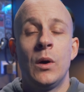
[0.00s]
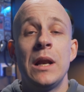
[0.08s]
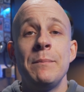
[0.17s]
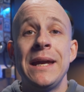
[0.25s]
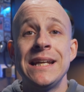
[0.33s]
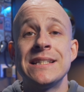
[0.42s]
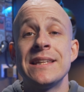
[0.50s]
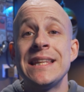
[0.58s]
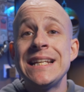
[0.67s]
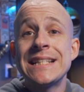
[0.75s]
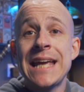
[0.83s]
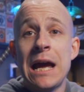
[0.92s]
Well, it means
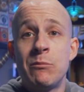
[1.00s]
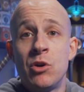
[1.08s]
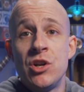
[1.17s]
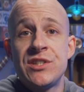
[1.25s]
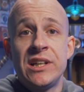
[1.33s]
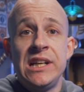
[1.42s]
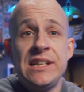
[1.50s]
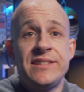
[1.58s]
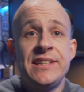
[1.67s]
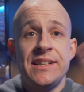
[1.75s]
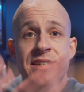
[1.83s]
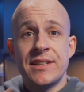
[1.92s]
these cameras
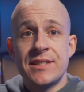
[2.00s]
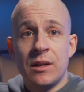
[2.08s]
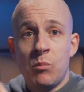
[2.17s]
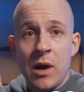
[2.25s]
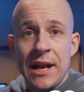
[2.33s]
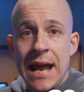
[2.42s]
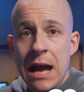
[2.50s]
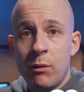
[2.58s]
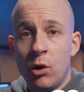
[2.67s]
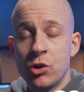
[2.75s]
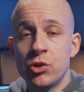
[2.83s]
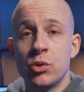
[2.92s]
listed somewhere
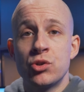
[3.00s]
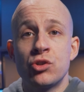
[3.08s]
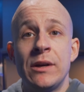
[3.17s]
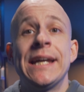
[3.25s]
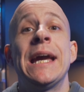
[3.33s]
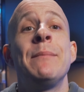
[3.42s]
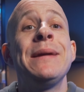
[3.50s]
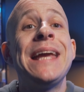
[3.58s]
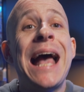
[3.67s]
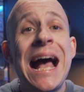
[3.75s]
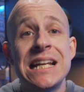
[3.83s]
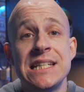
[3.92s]
now on your screen can
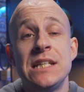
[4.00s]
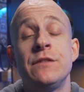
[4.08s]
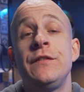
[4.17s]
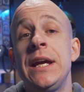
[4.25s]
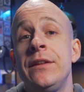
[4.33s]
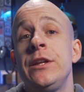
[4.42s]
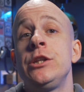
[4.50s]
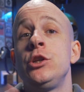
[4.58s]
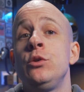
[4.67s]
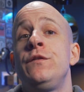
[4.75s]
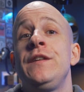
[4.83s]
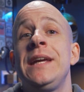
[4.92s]
be added via the
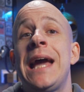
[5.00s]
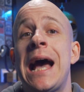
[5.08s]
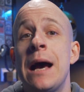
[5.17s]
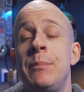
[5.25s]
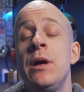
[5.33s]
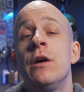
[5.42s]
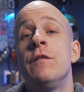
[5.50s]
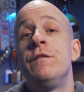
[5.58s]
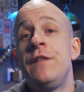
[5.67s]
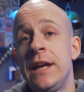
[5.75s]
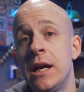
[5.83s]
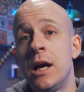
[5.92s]
Eufy app
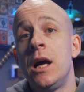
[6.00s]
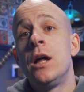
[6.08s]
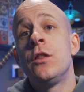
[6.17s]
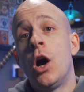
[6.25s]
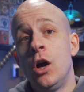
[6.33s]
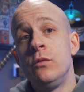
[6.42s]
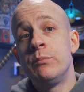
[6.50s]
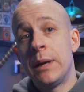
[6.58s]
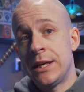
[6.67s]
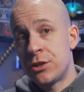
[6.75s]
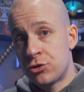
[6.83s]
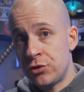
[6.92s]
via the
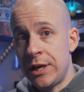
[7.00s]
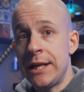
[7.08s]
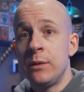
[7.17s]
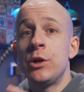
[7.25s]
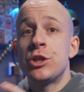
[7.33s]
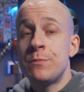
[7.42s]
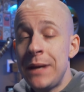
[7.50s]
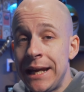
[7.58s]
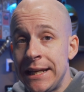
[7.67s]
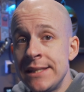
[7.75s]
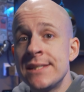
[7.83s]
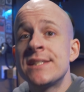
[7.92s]
Homebase three, which
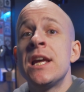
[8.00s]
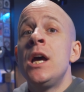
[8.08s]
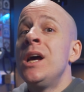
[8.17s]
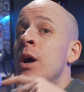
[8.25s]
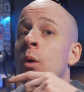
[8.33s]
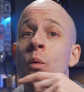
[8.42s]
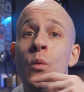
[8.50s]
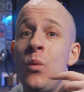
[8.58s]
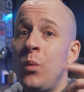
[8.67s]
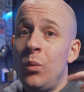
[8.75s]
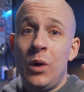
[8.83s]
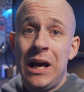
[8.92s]
means,
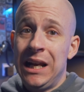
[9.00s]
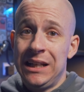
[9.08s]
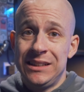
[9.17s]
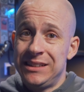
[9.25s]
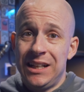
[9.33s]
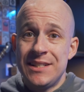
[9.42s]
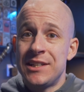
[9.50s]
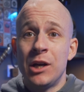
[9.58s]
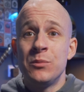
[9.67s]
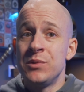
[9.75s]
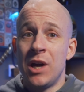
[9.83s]
well, I don't